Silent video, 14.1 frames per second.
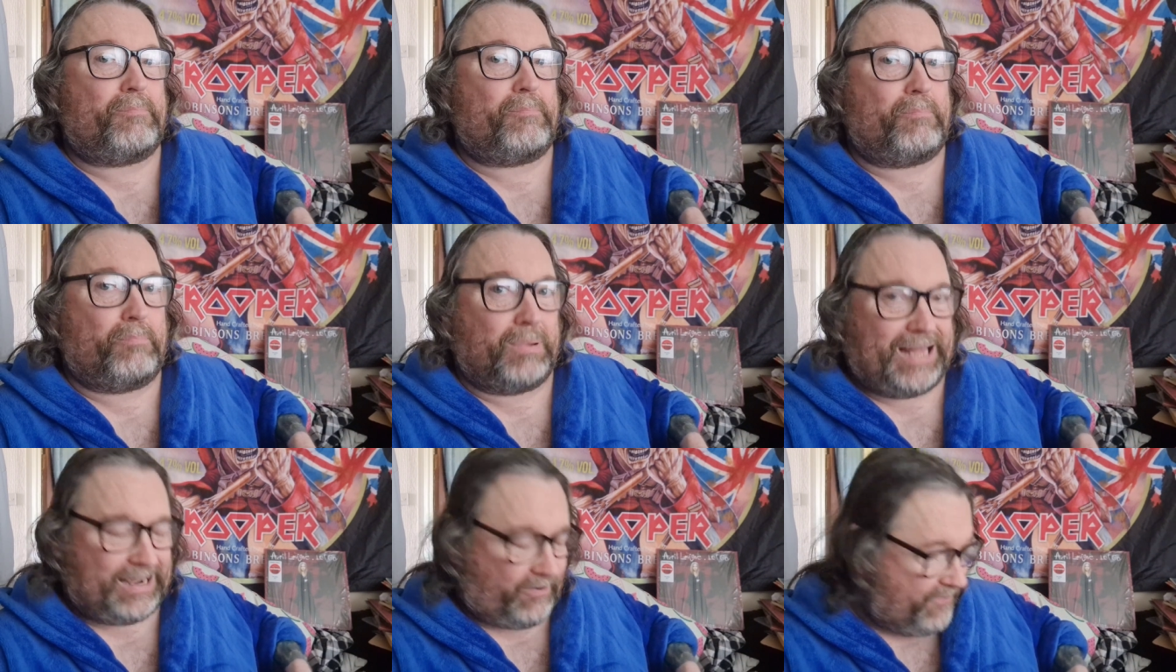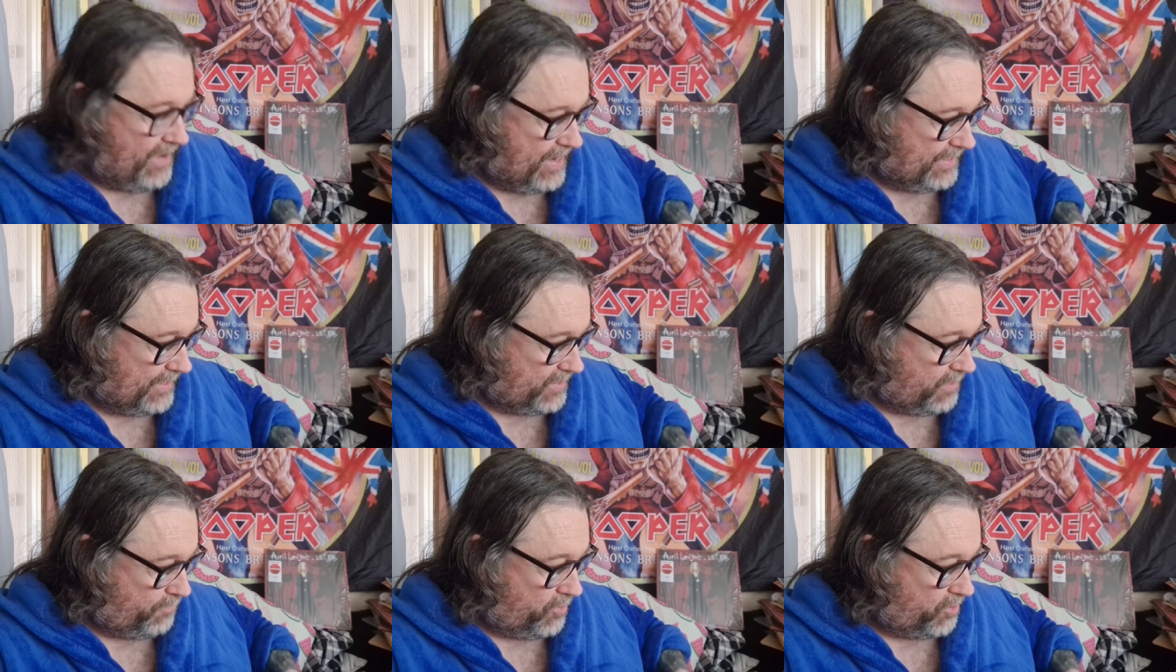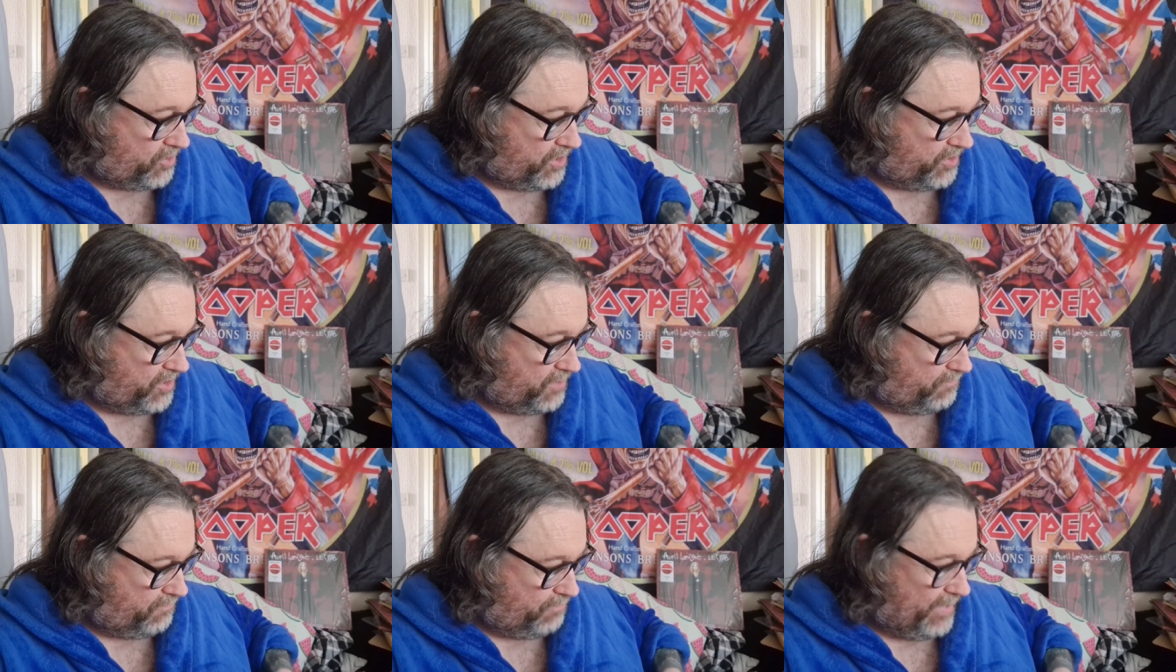black vinyl as opposed to
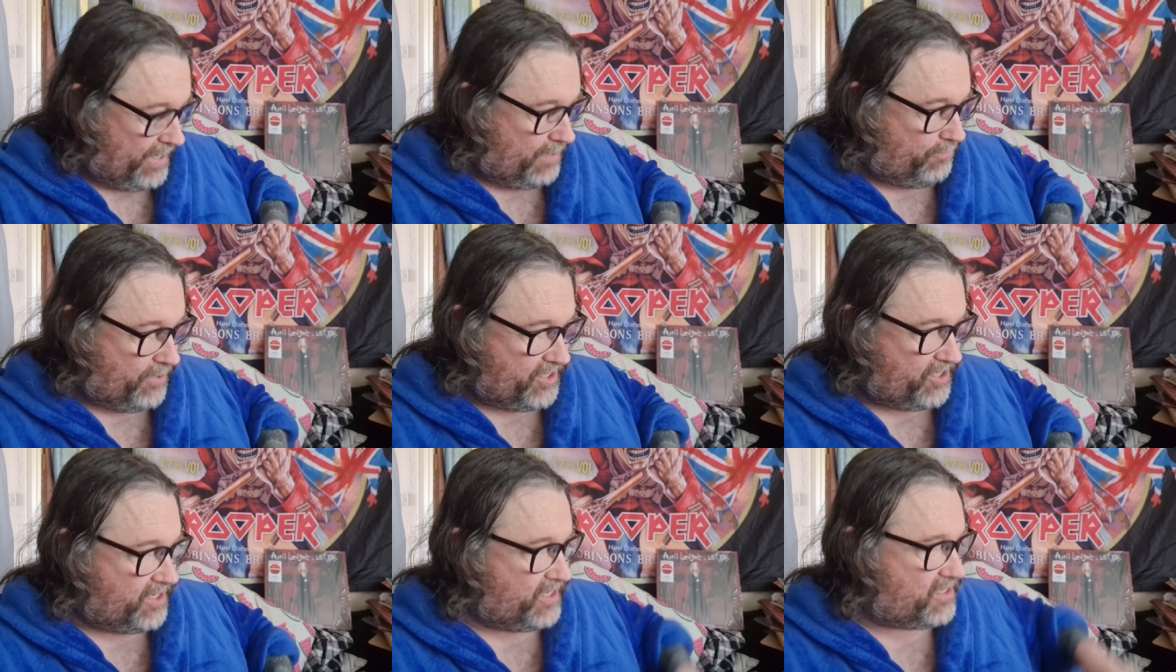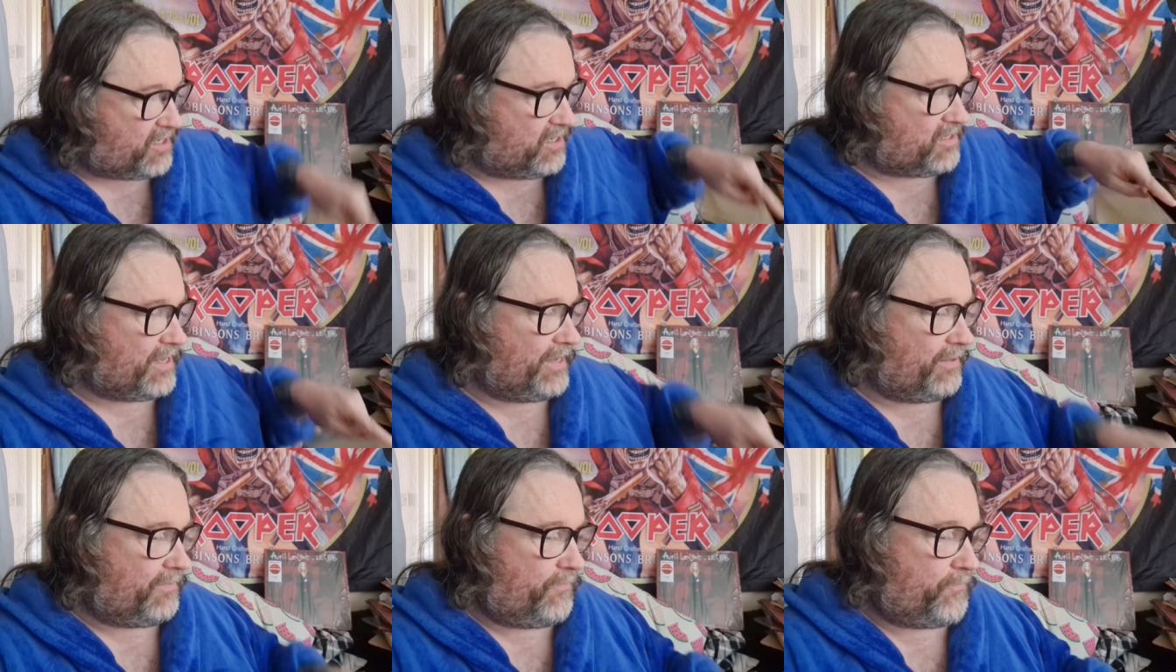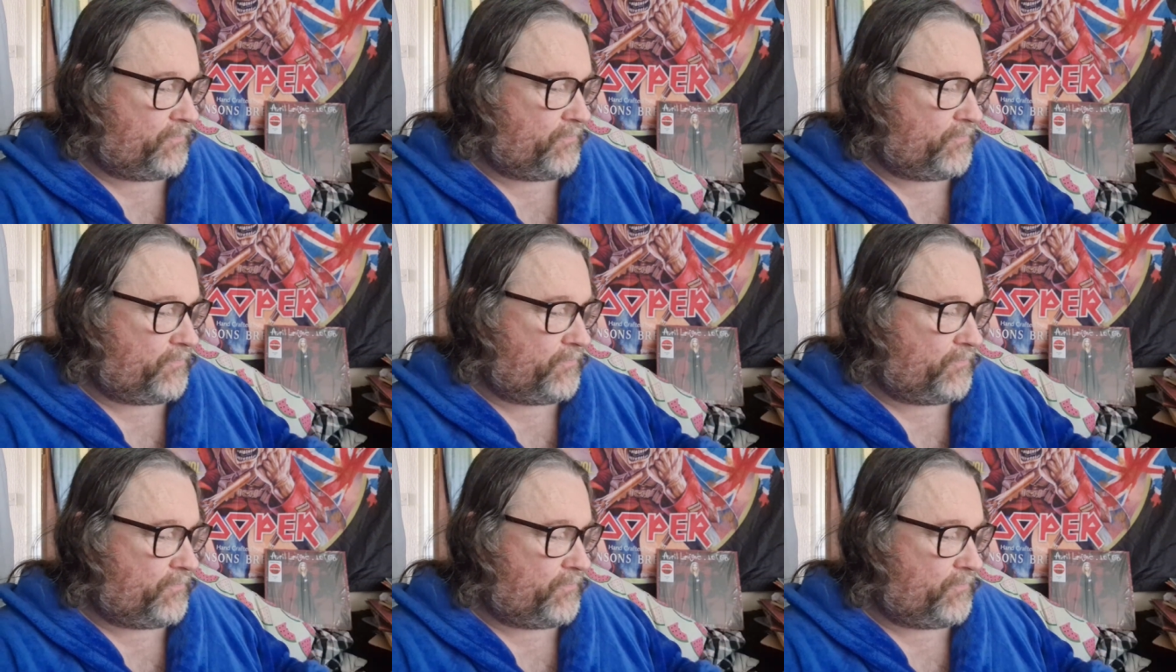just being a picture disc, because like